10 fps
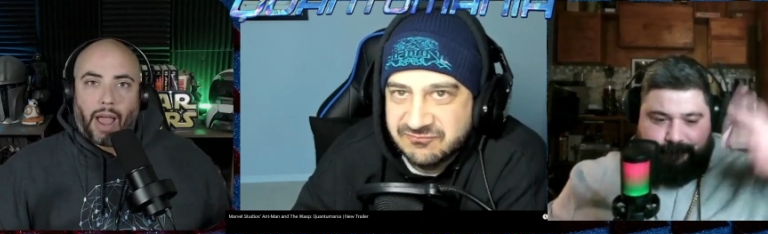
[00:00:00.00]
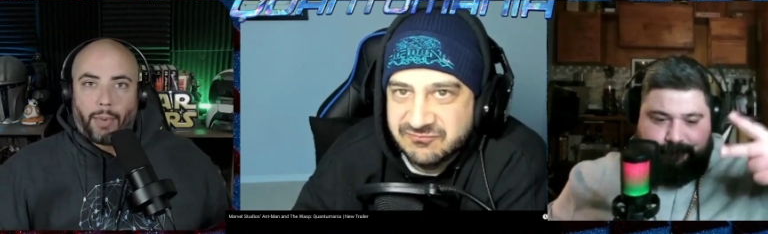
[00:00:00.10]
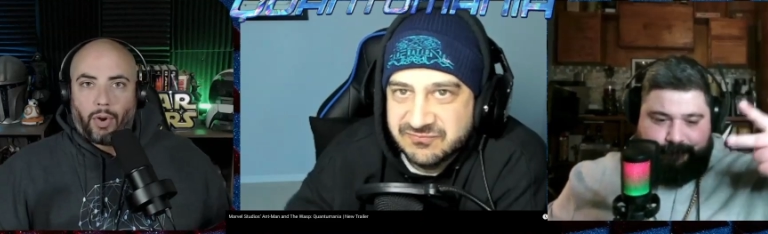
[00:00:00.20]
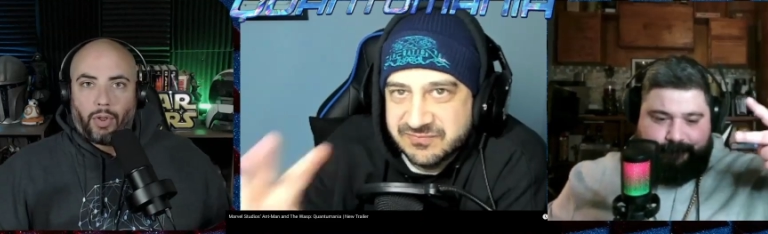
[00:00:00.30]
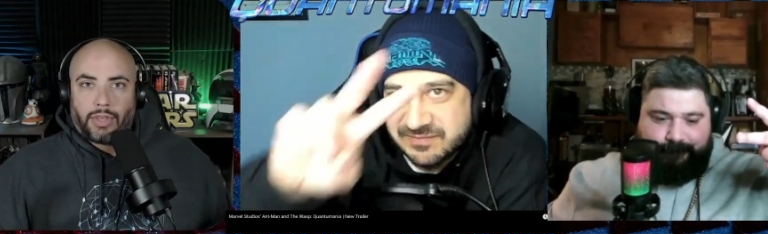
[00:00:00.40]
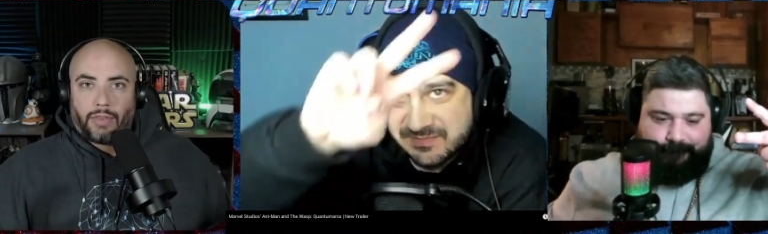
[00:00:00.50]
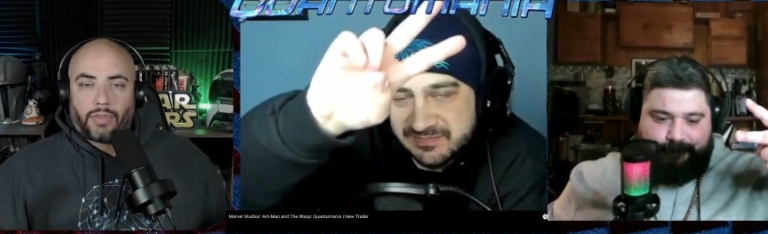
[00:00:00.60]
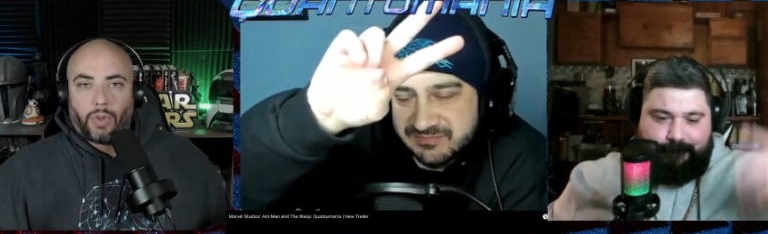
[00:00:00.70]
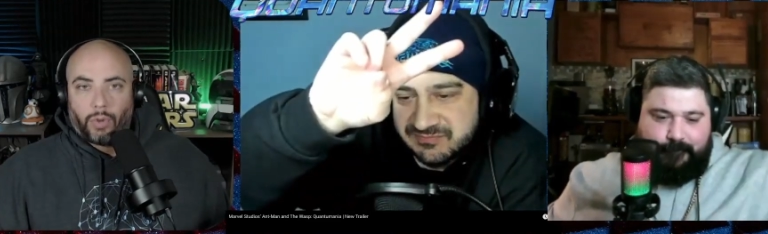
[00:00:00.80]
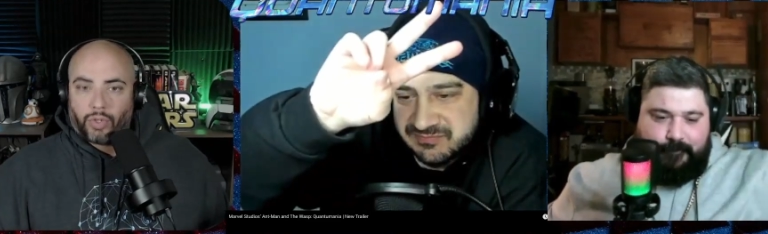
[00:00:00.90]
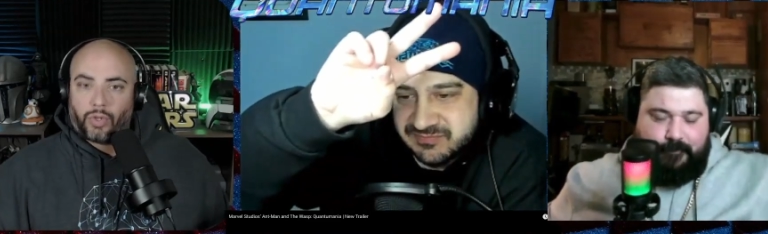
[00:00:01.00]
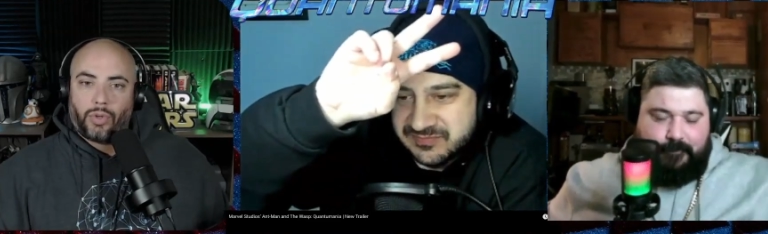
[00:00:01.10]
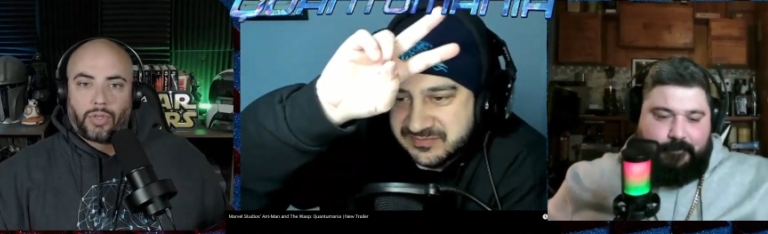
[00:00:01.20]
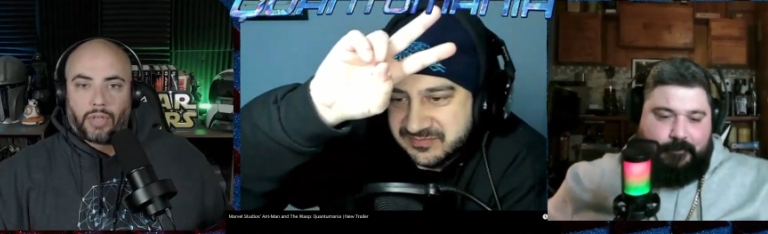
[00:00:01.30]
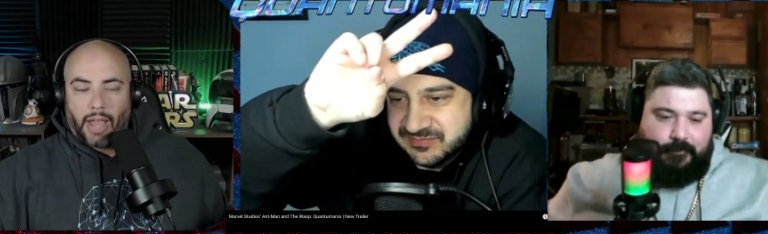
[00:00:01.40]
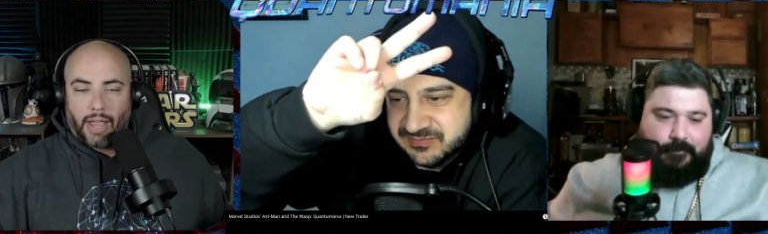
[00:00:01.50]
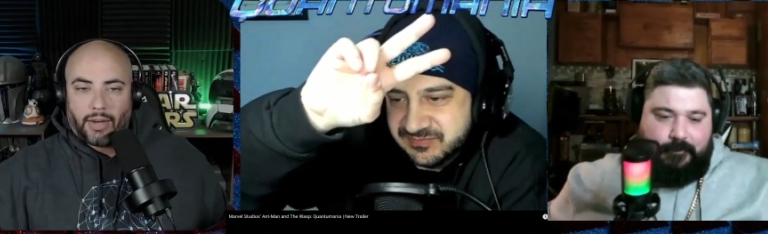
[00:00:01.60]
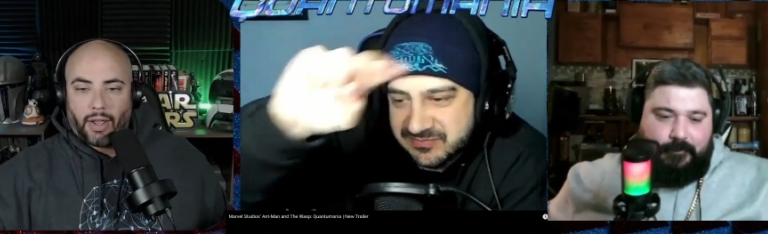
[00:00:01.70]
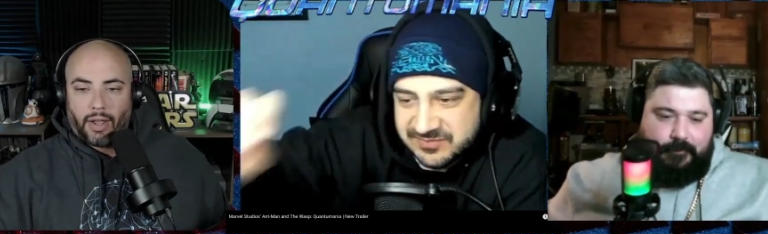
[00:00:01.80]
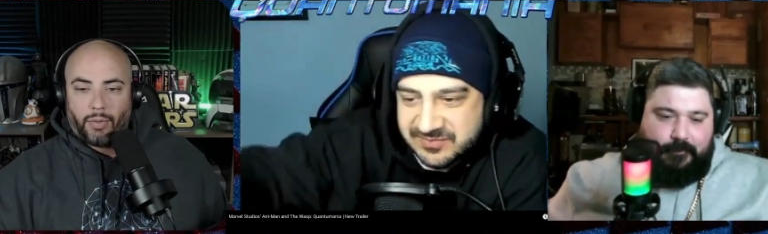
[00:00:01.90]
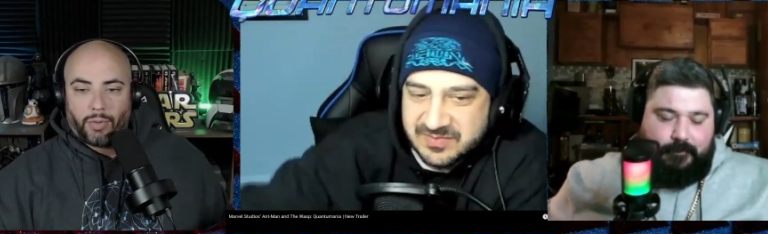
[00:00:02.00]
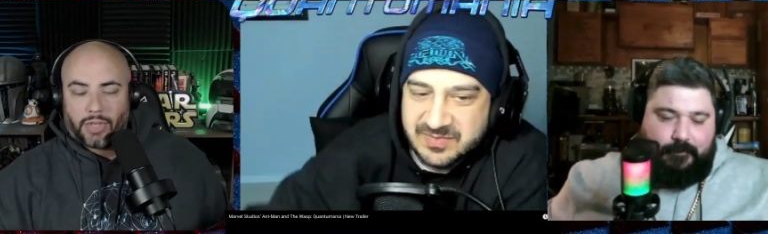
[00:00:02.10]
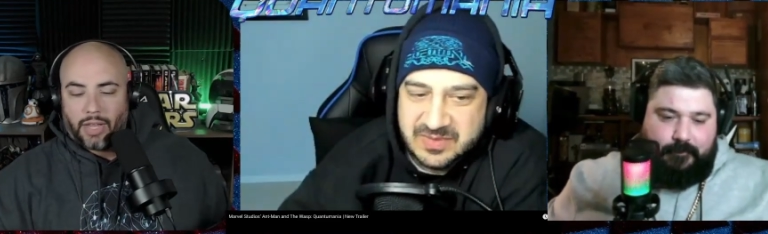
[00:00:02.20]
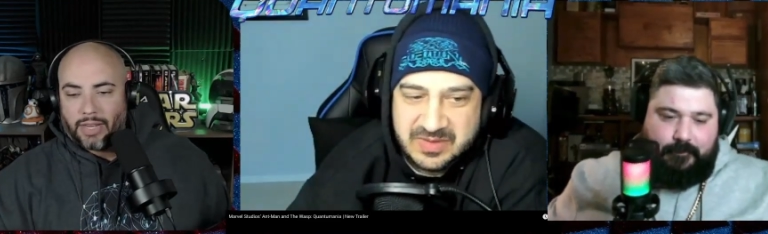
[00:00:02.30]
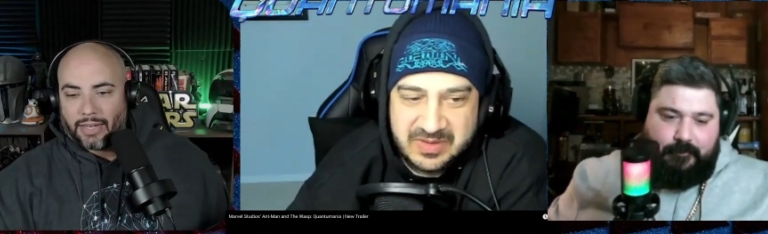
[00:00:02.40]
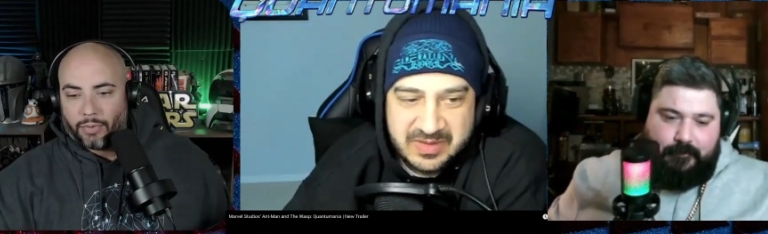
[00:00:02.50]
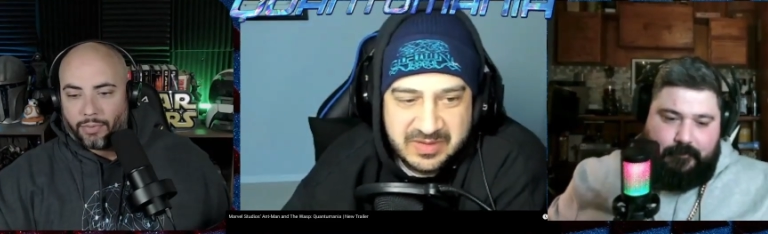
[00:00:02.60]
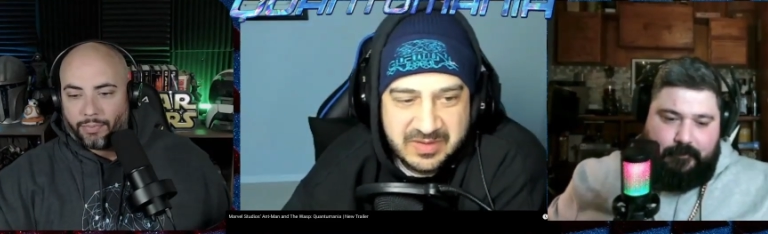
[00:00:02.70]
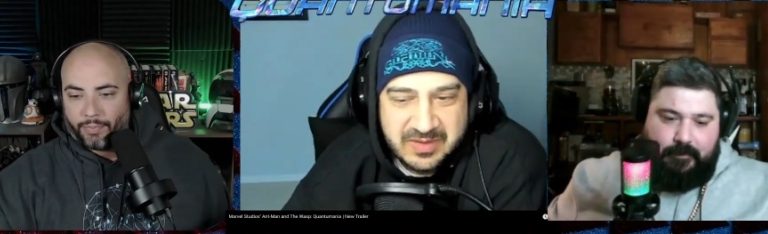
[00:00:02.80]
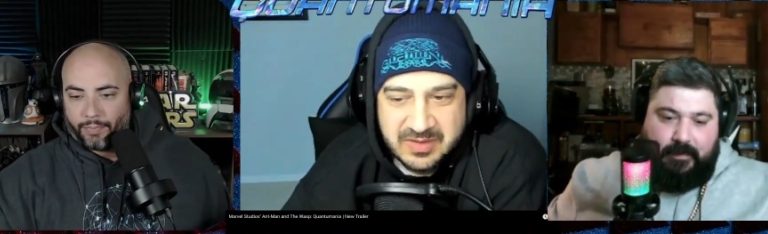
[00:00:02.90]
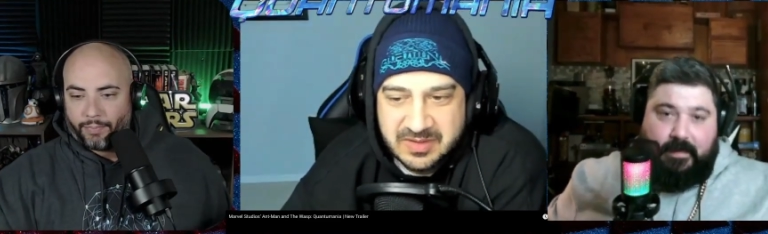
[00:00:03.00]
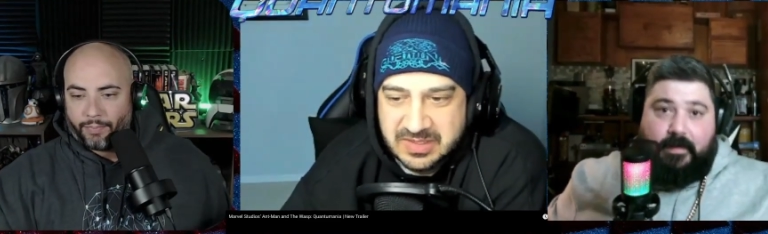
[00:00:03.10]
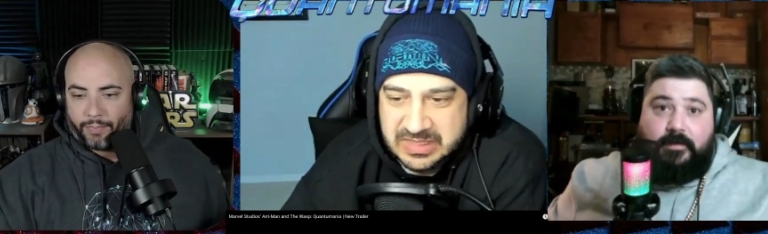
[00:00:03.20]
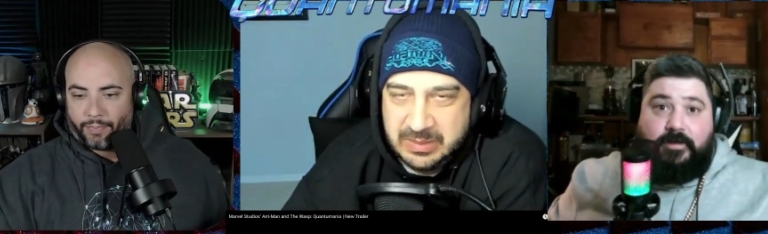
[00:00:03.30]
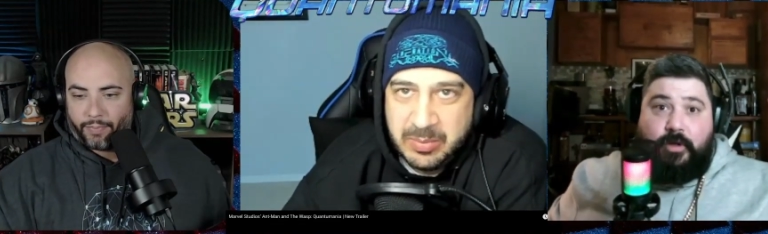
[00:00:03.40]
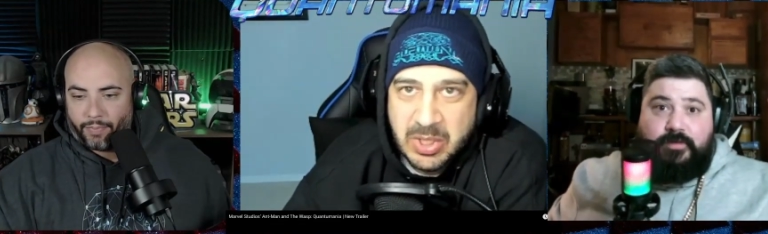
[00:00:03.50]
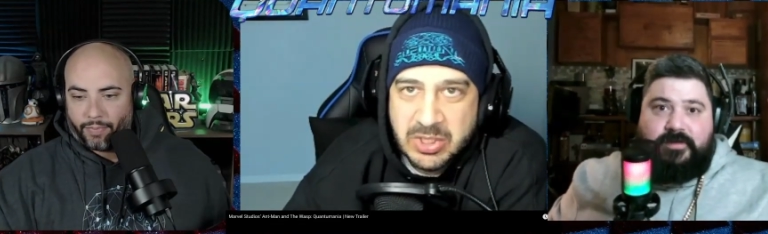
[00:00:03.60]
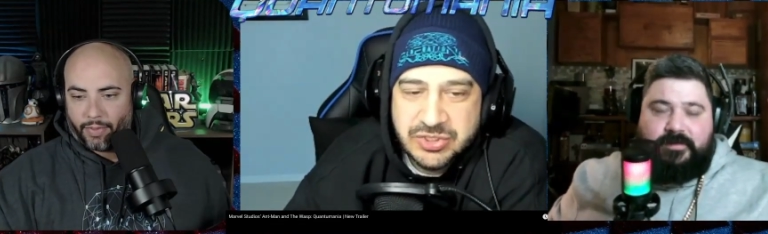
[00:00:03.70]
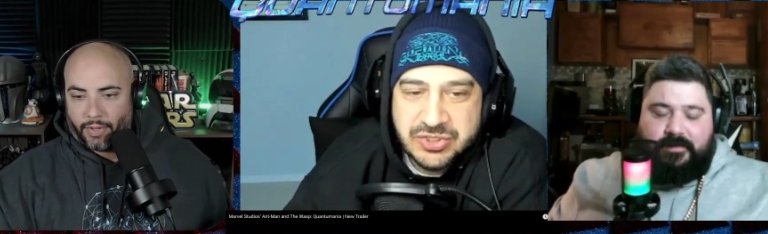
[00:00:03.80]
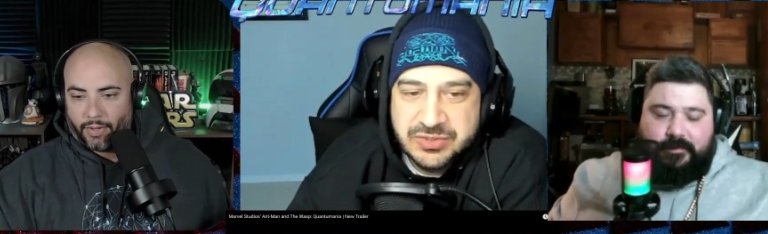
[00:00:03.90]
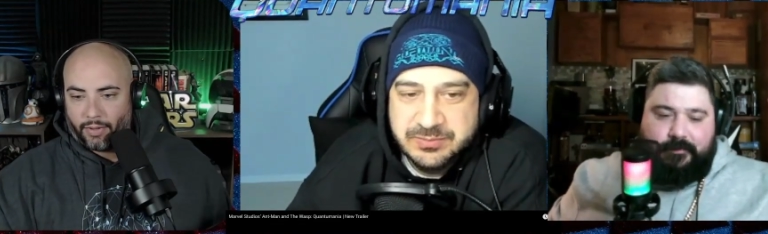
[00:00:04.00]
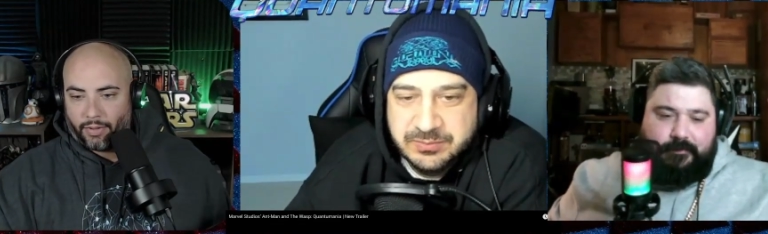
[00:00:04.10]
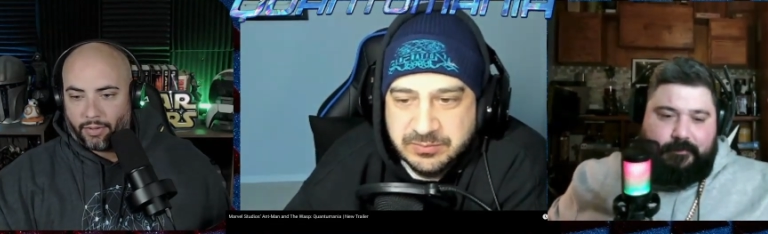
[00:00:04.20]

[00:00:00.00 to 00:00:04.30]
Speaker 1: on all the different socials, and we'll see you in the next one.
Speaker 2: Deuce. Peace.